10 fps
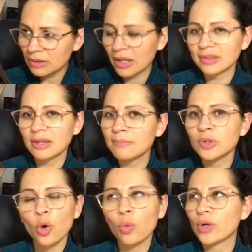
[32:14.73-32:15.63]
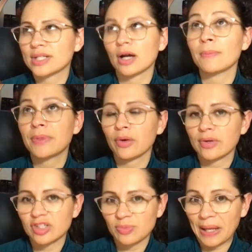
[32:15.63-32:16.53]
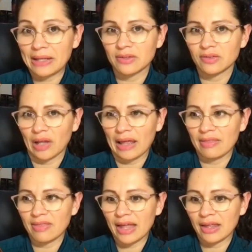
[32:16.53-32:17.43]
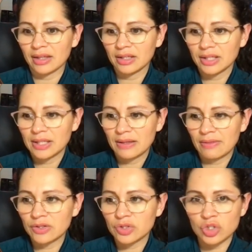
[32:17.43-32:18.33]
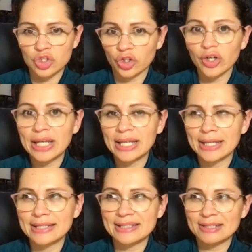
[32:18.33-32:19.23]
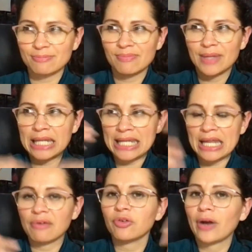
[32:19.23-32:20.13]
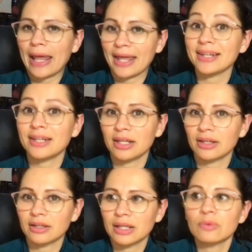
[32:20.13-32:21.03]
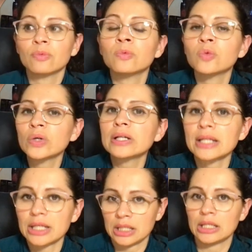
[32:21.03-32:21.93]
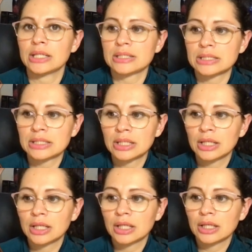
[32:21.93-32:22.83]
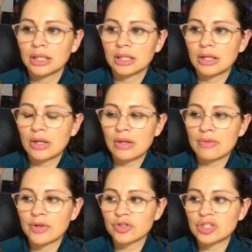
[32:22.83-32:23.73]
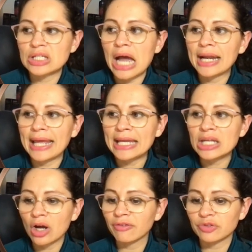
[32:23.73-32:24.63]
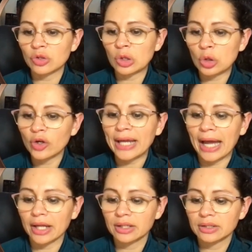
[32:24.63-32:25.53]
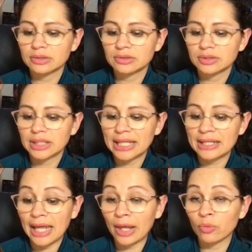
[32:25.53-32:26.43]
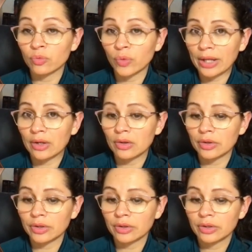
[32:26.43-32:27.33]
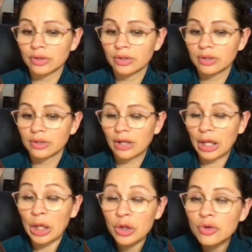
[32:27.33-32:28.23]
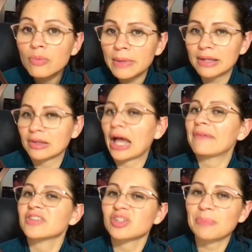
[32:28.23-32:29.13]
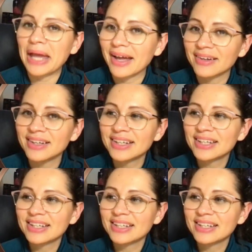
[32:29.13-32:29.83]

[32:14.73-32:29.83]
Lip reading: Let them know what's up there in space and that this journey is never ending. It really is. There's not enough to look at in a regular human lifespan,